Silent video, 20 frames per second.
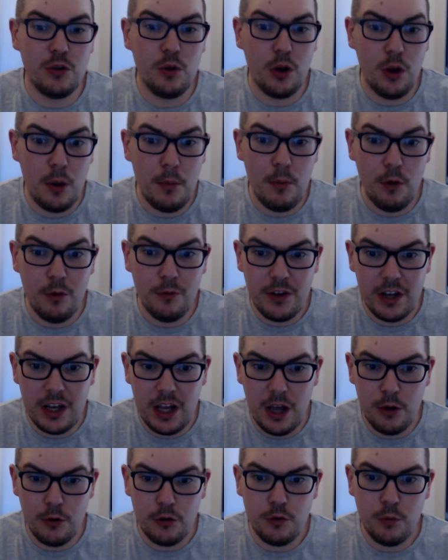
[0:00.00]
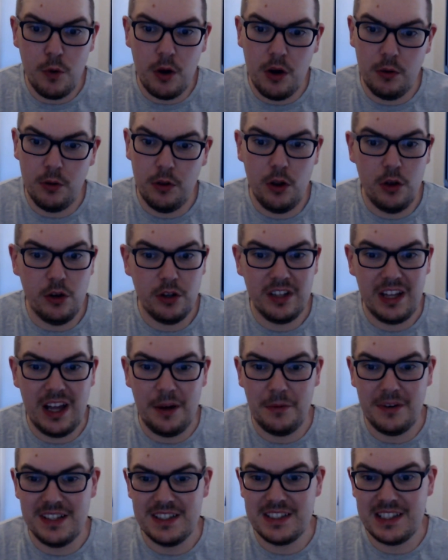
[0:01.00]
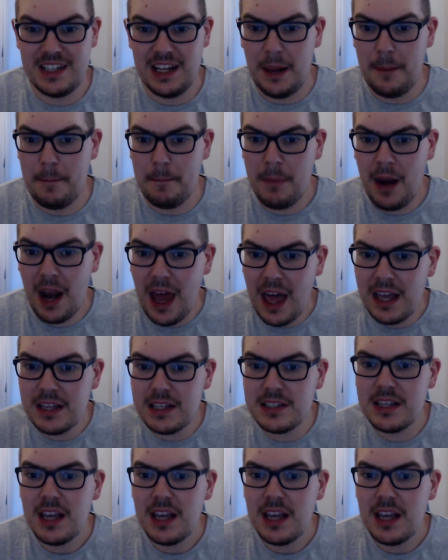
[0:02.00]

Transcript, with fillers: lot more videos while lockdown is still in place